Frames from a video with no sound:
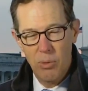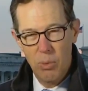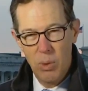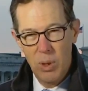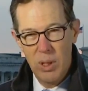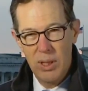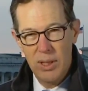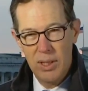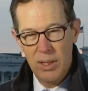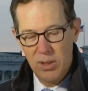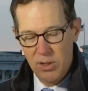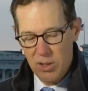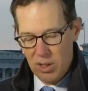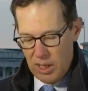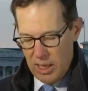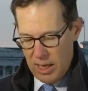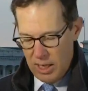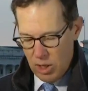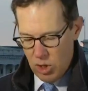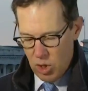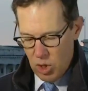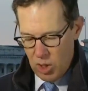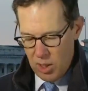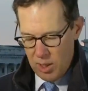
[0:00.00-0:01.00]
win this
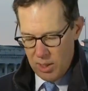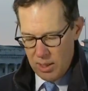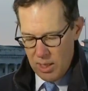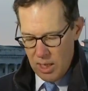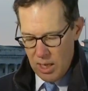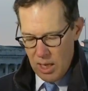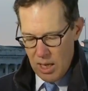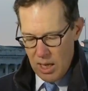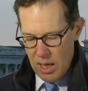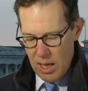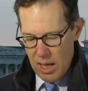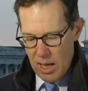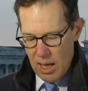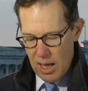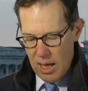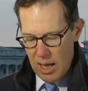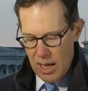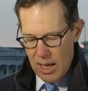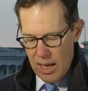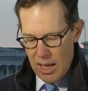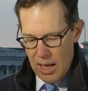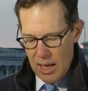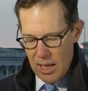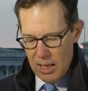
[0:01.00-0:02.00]
election,
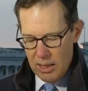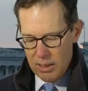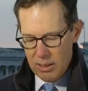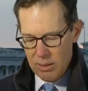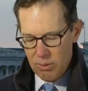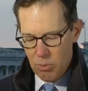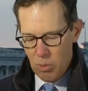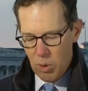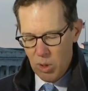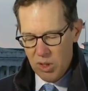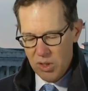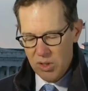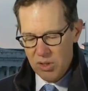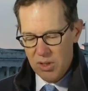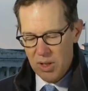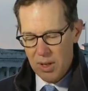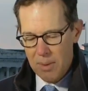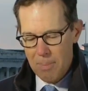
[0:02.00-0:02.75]
was